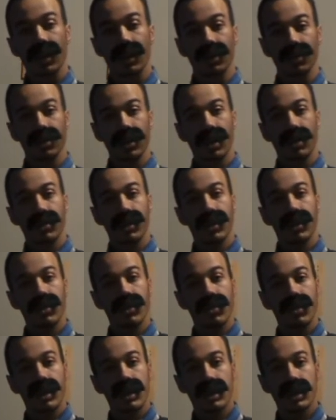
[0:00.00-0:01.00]
can drop all the
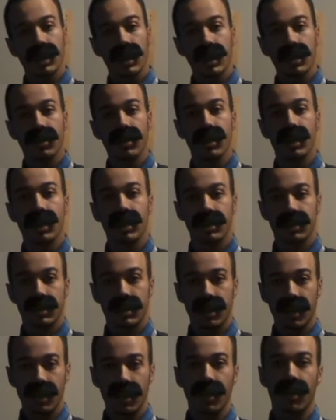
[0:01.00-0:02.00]
way down to
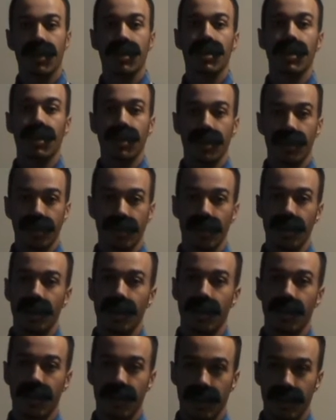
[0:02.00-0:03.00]
ST33 to
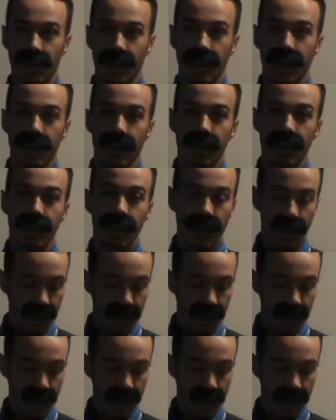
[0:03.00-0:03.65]
39.